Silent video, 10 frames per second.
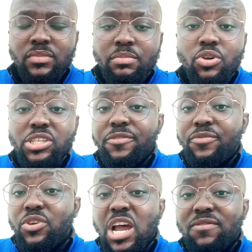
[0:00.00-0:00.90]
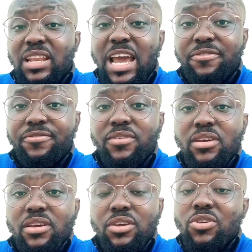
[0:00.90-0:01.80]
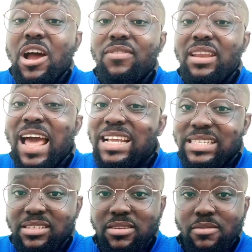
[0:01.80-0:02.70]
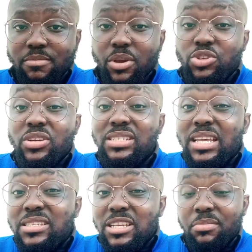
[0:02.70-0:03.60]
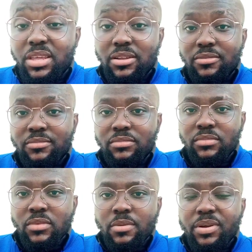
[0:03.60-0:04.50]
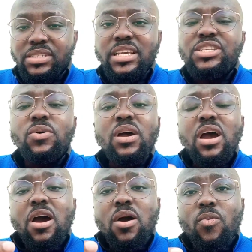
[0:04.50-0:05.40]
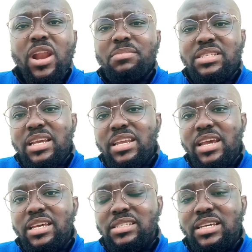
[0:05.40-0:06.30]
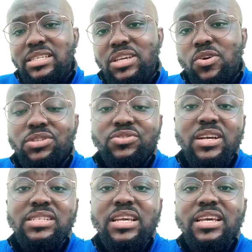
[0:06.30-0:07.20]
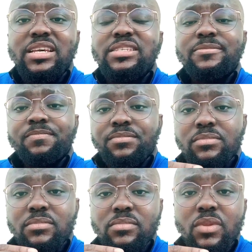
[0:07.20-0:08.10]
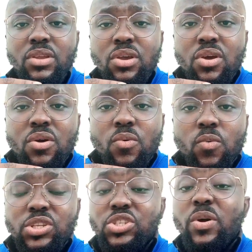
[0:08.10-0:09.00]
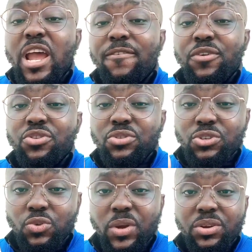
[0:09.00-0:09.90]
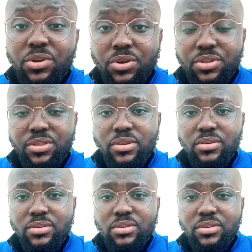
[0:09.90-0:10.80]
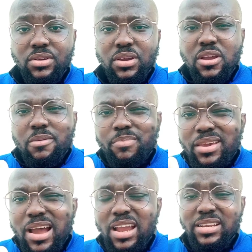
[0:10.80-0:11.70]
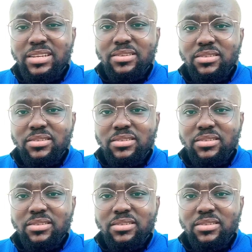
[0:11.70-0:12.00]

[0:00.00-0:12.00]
because if you have life, you have light, because you're seeing something per se. So what I'm saying here is this, in contrast, is whatsoever you're doing on earth, be guided.